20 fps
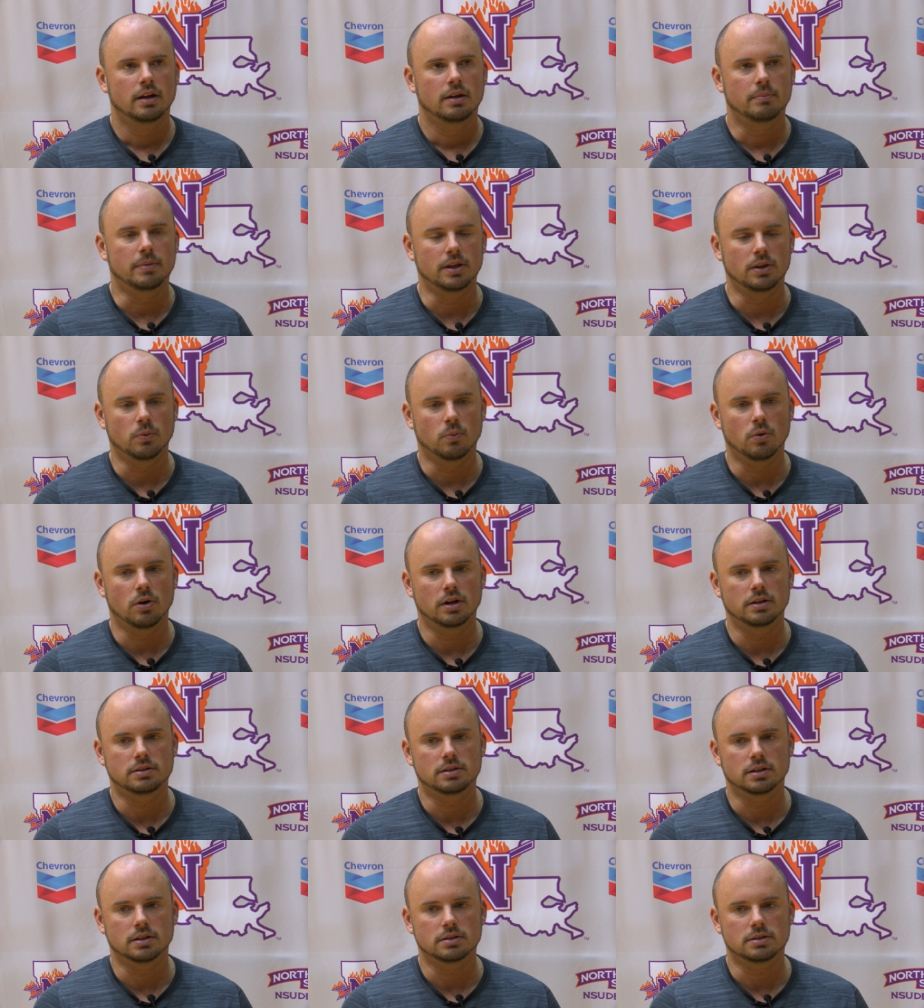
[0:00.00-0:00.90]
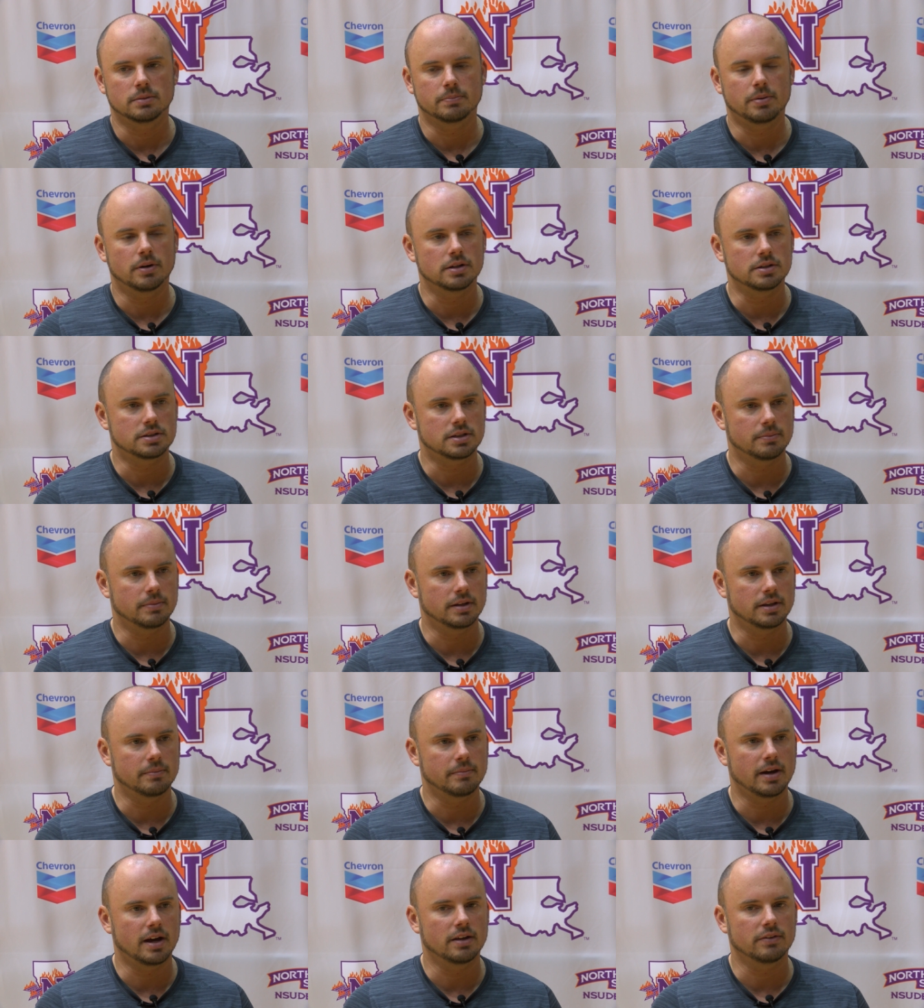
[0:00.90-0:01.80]
be the one to, to punch them in
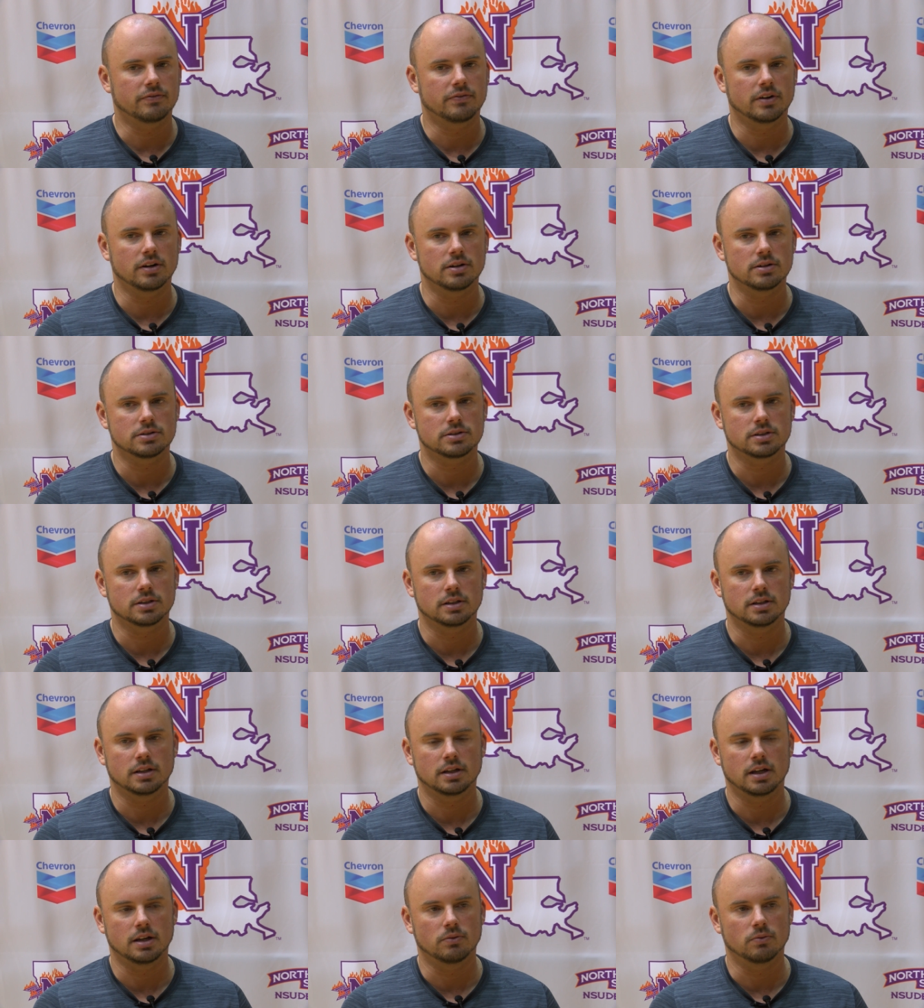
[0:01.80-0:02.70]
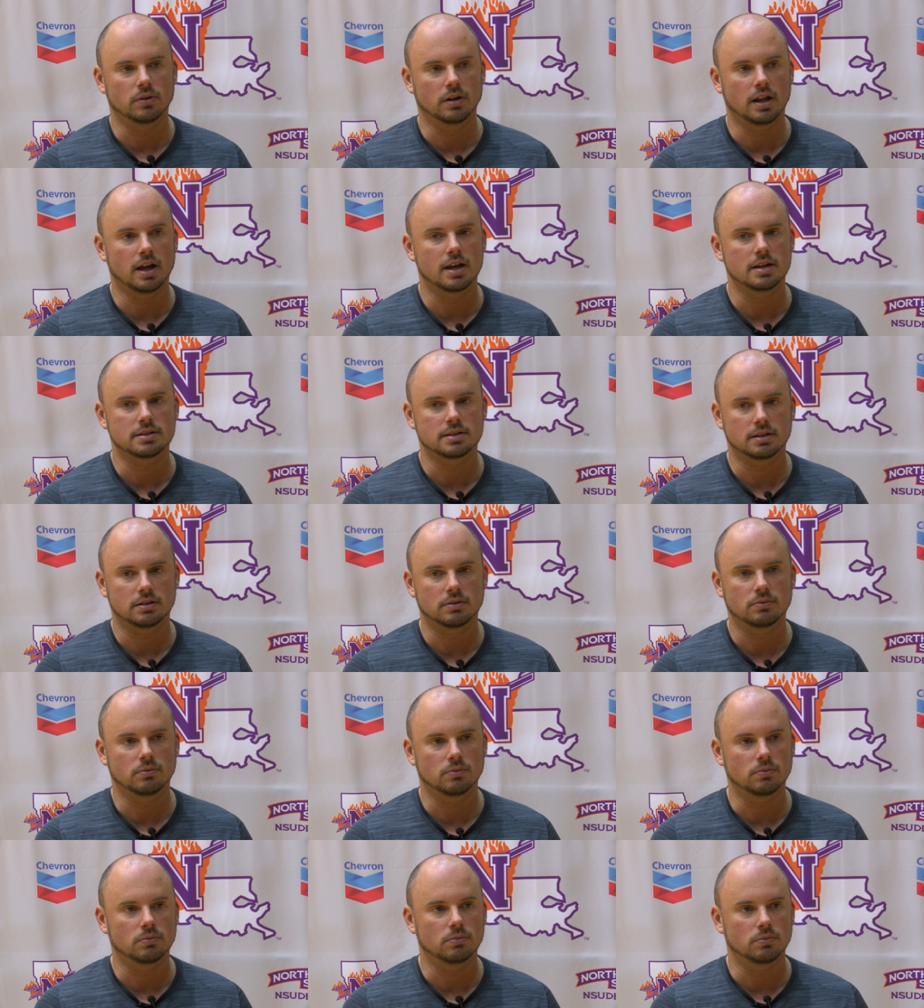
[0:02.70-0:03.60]
the mouth first and, and realize that
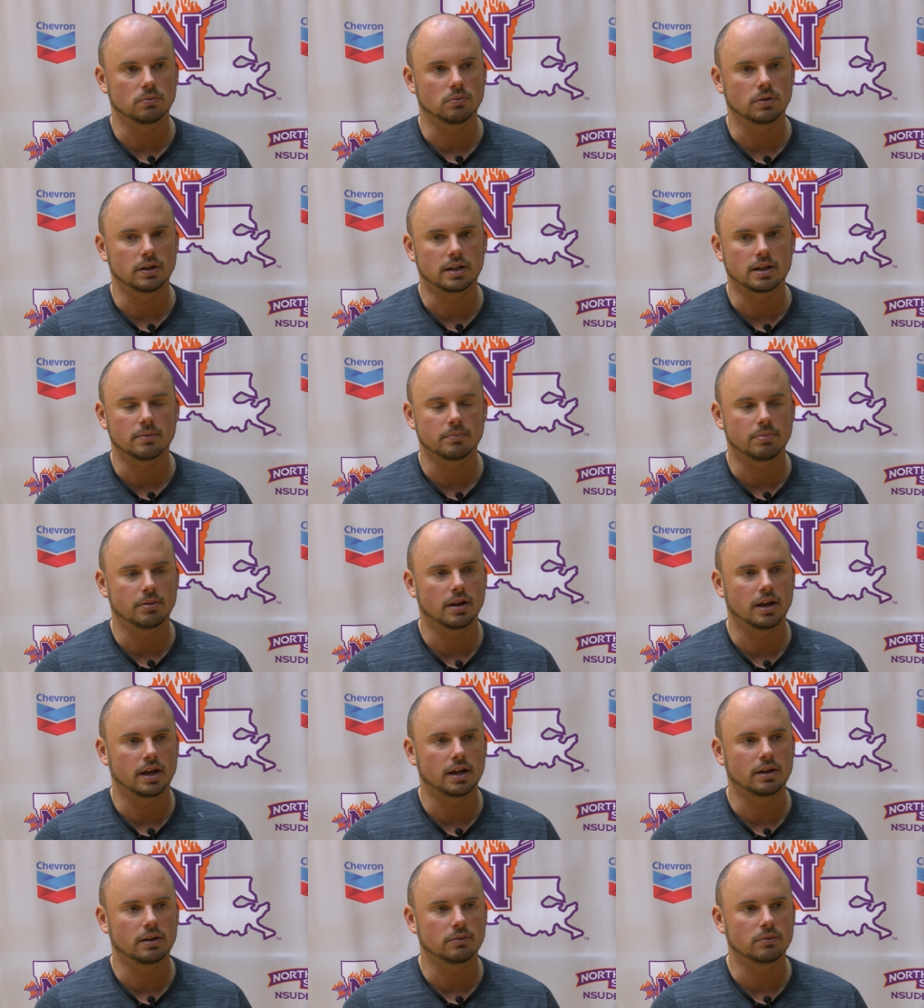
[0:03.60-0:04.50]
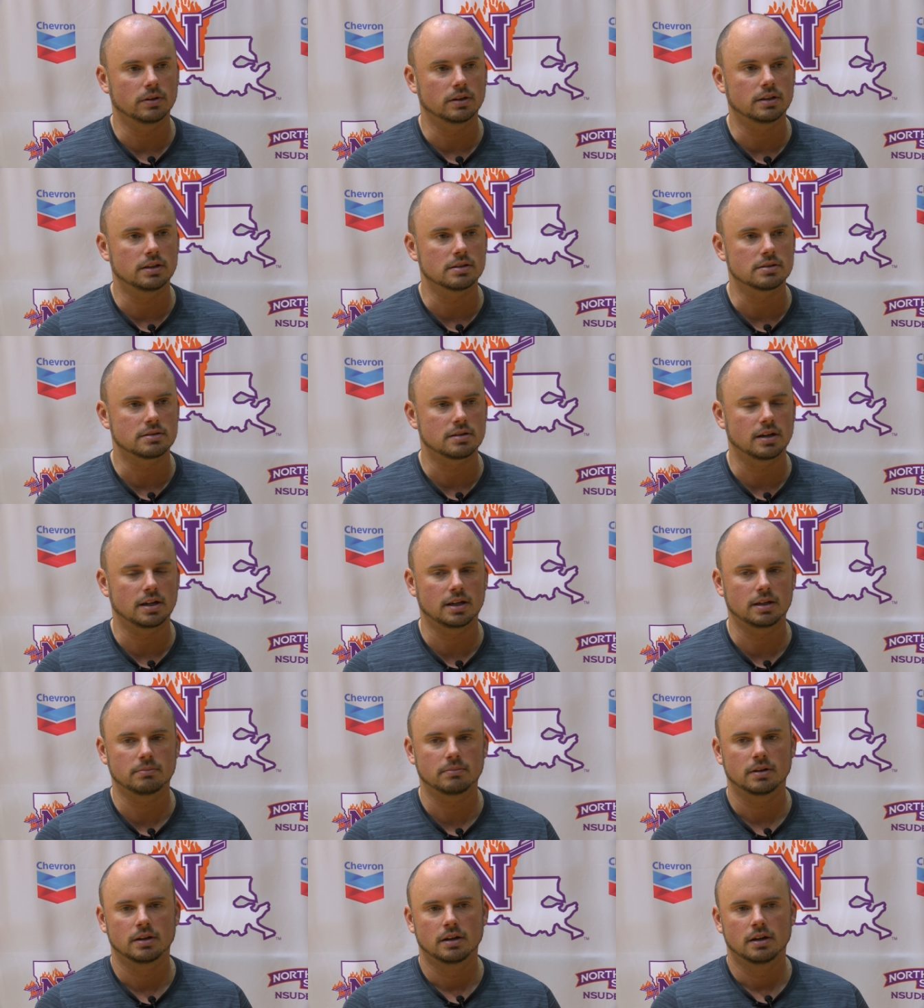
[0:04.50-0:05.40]
we can play with this
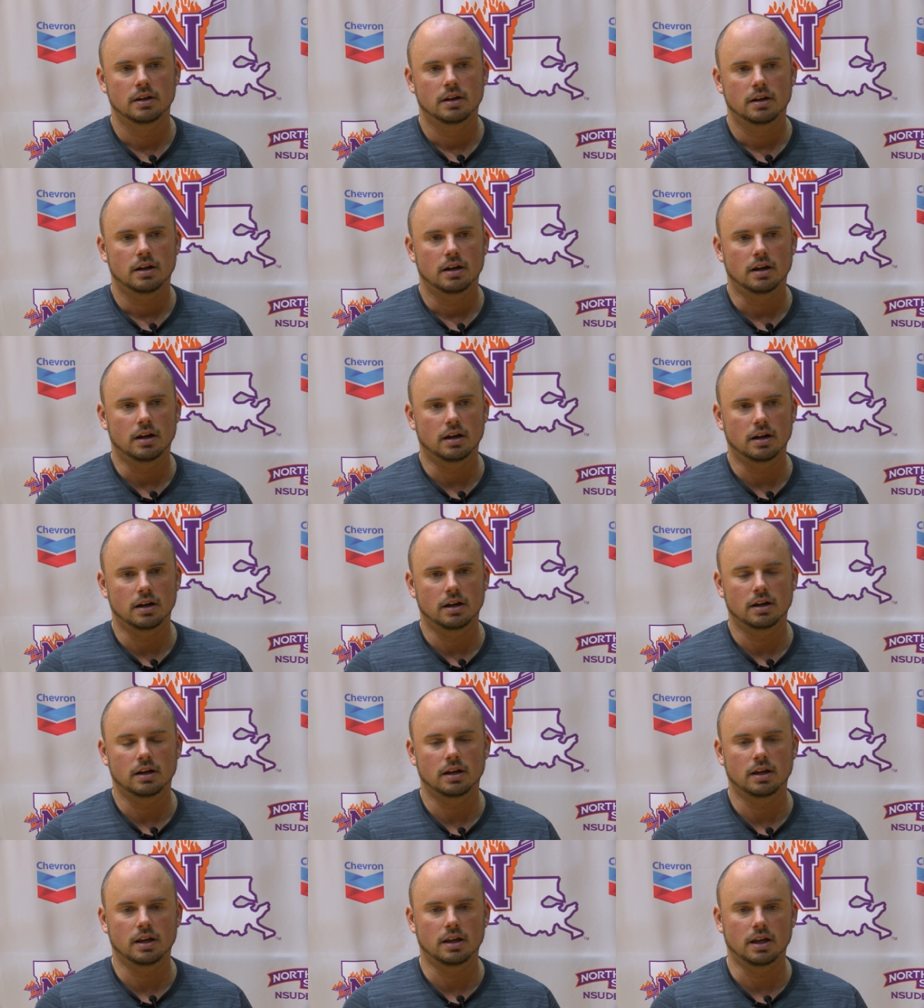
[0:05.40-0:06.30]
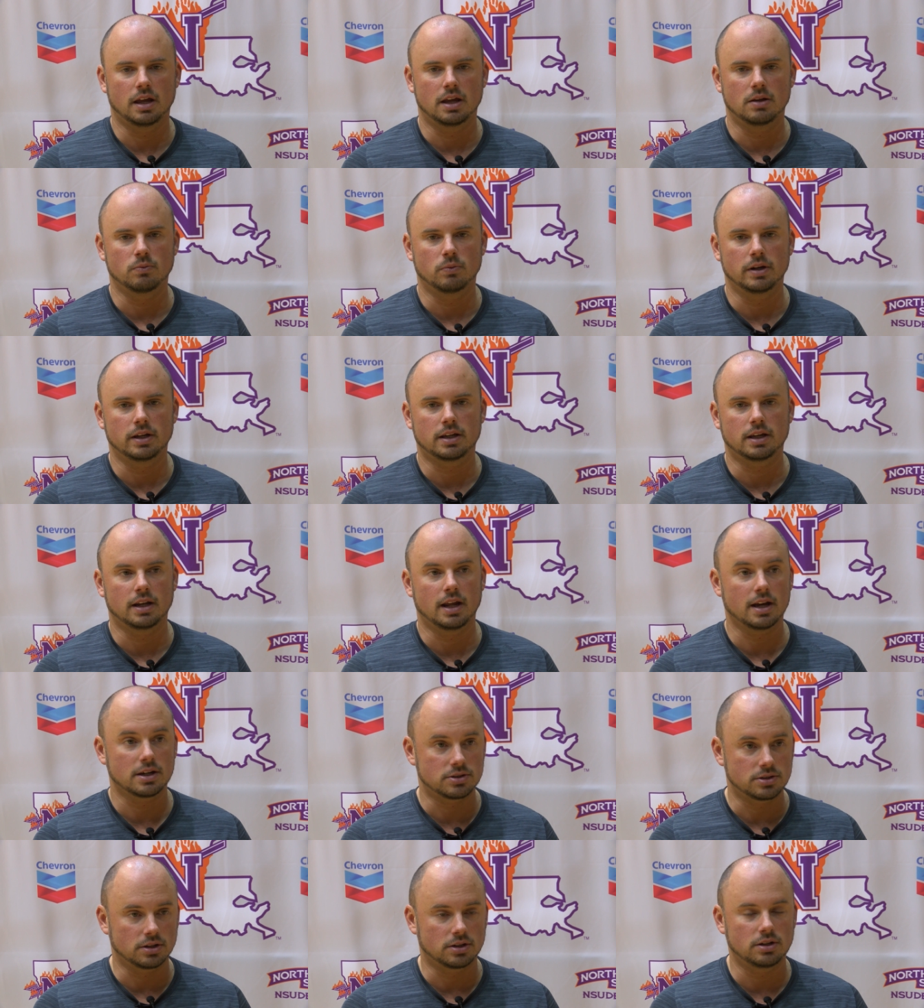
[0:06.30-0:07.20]
team uh, and we can
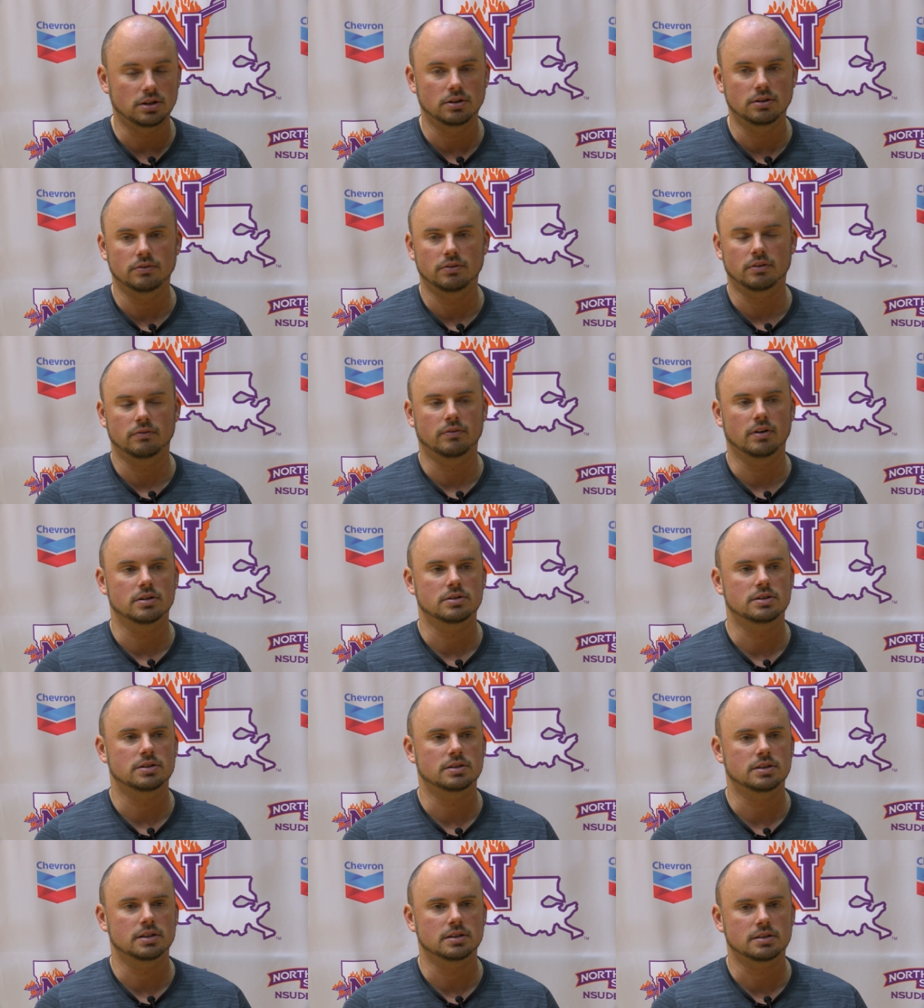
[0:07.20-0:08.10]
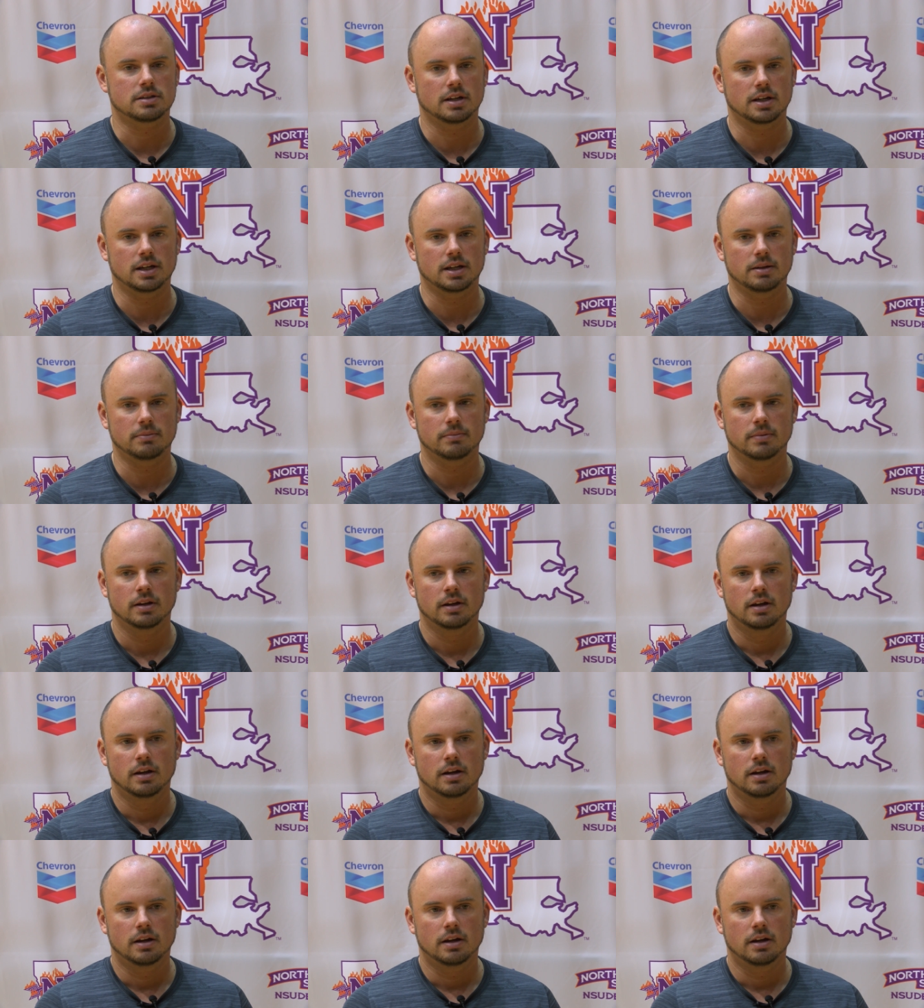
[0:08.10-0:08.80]
execute versus this team?